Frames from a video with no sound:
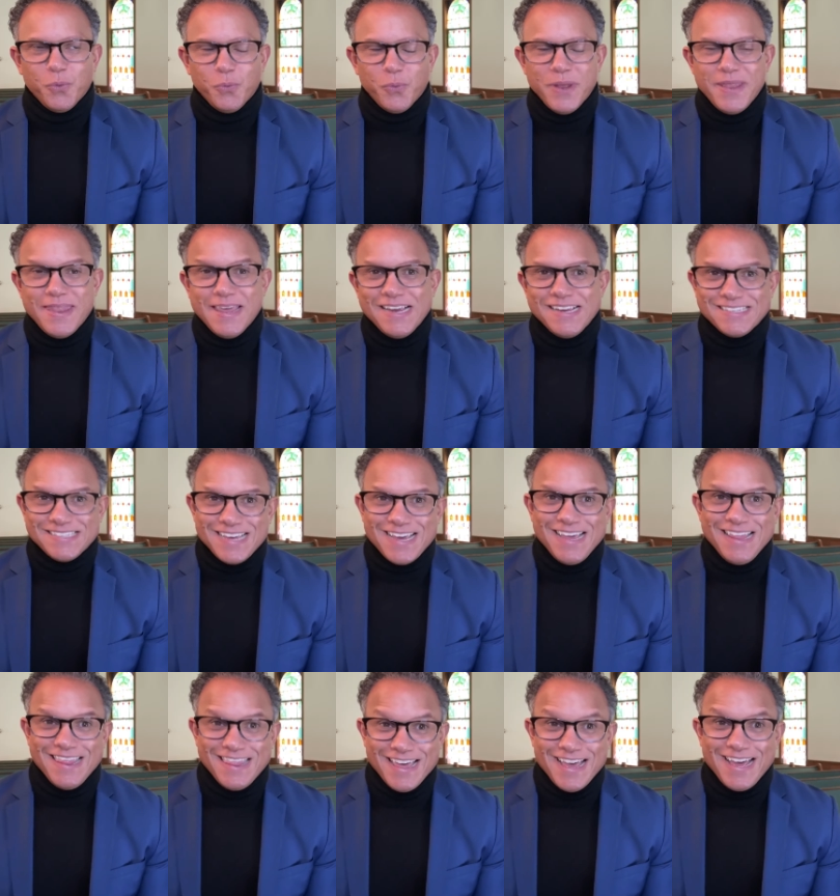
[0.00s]
when they say
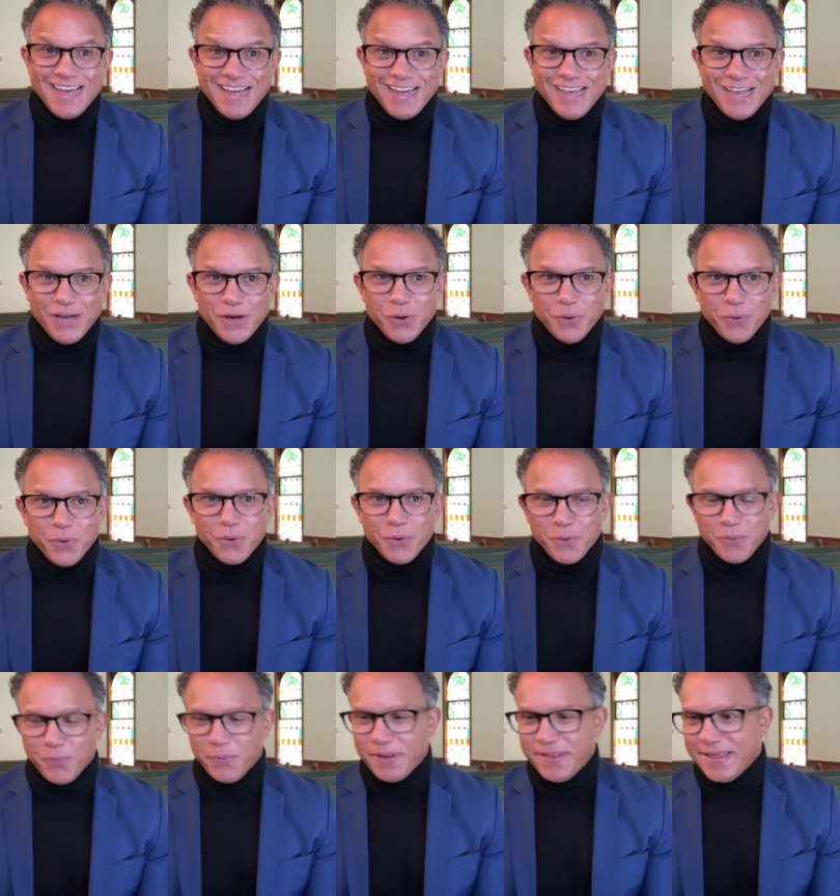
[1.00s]
they,
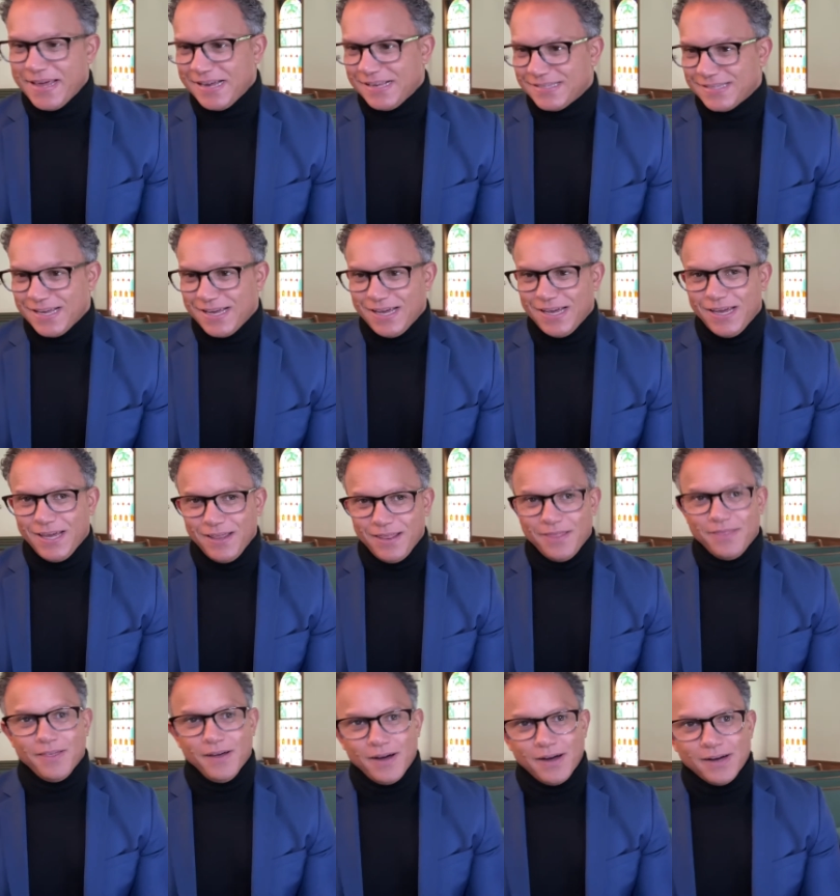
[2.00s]
or when they say
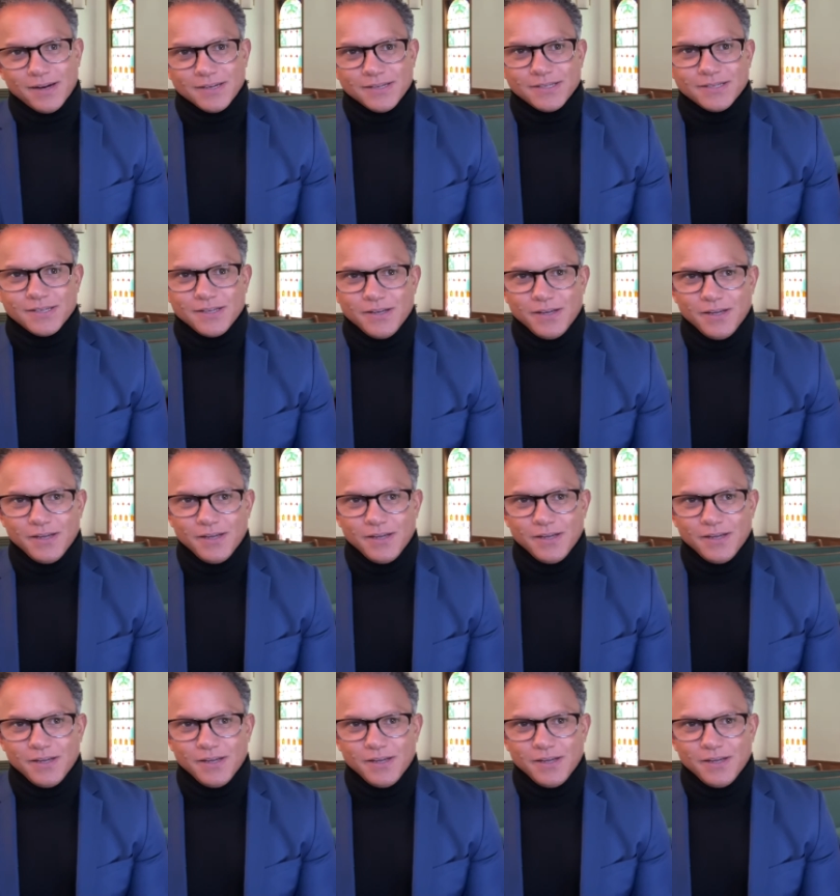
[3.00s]
thugs,